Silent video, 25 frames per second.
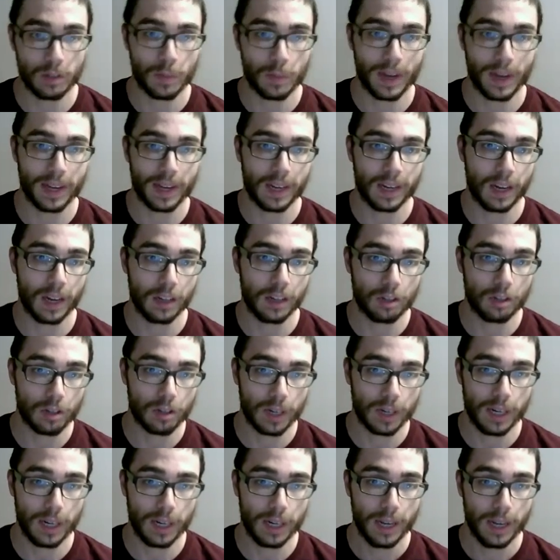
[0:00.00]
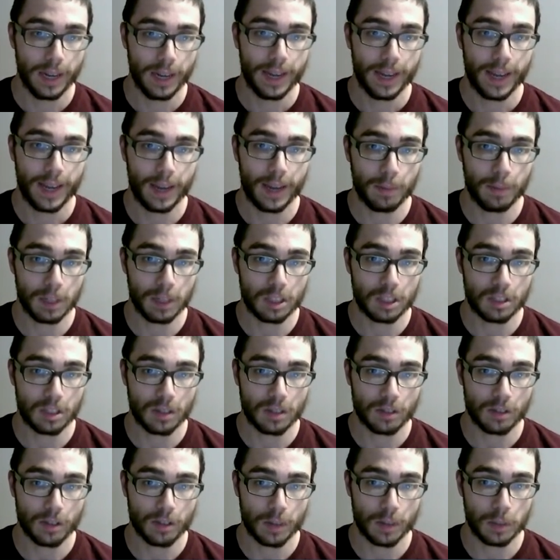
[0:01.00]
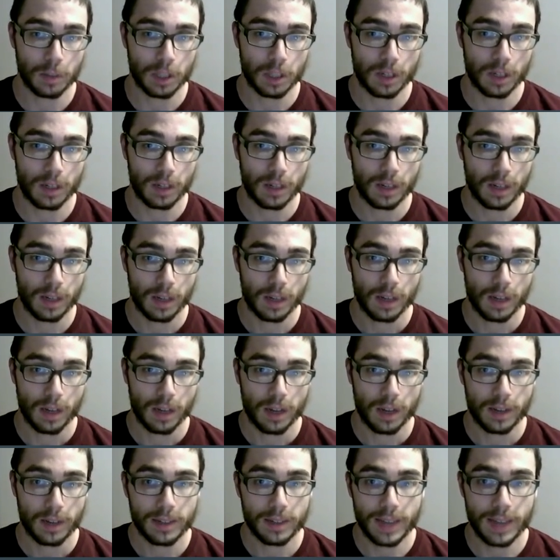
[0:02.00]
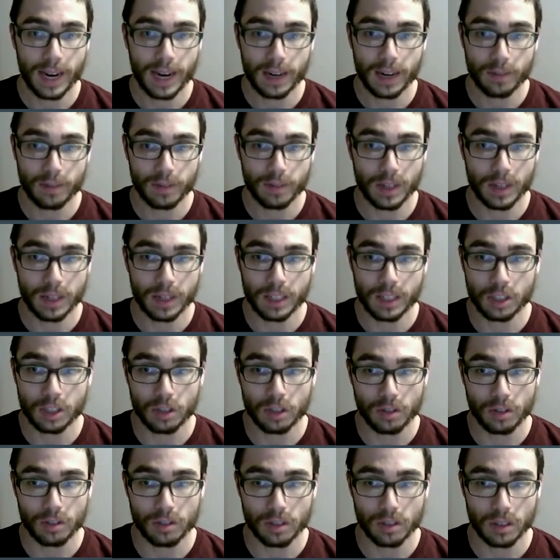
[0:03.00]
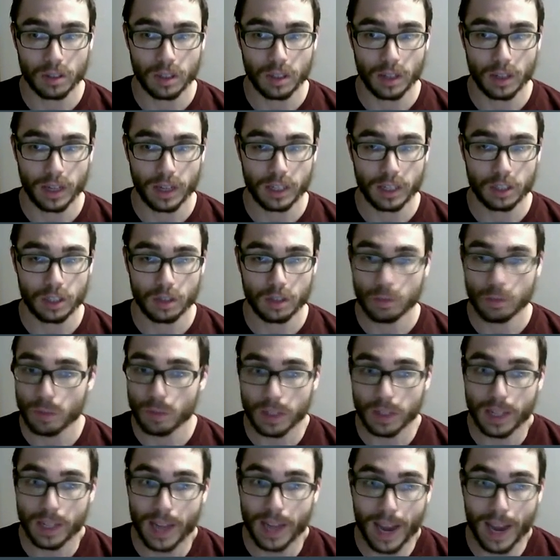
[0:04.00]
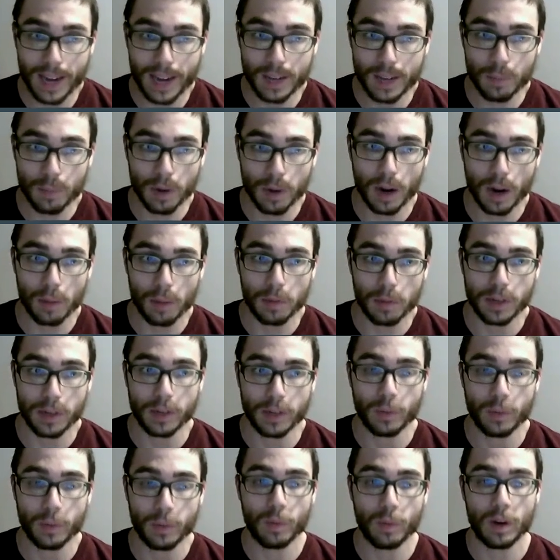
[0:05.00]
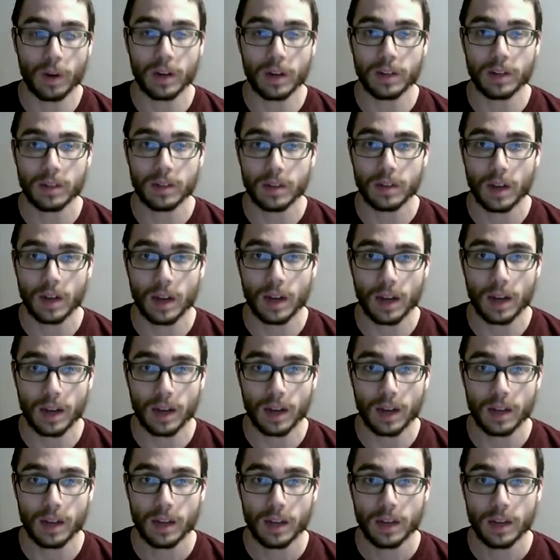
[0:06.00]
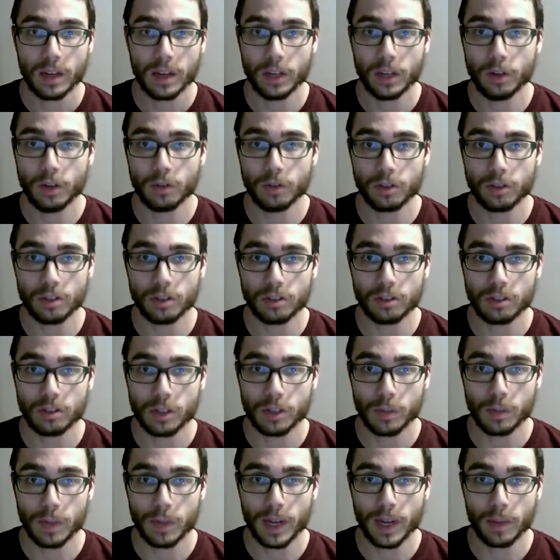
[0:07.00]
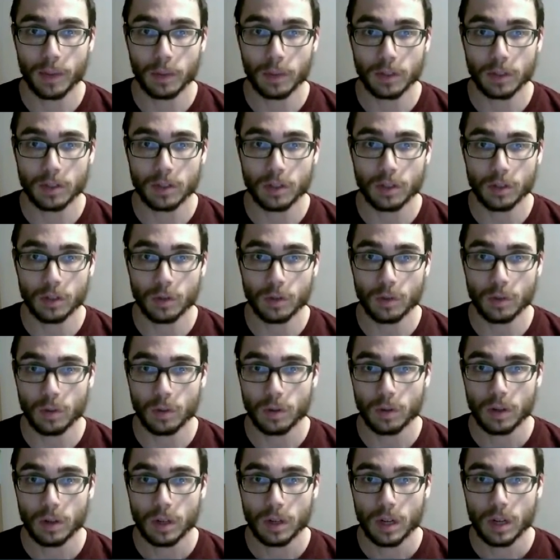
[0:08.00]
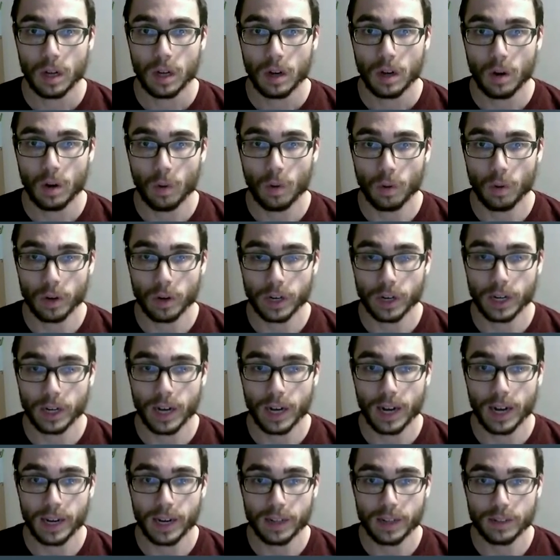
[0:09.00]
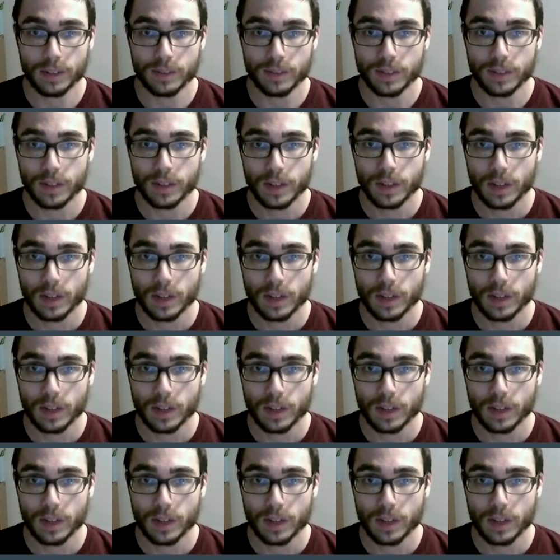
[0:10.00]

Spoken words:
by country, image description, date of initial circulation, really any property. We want users to be able to organize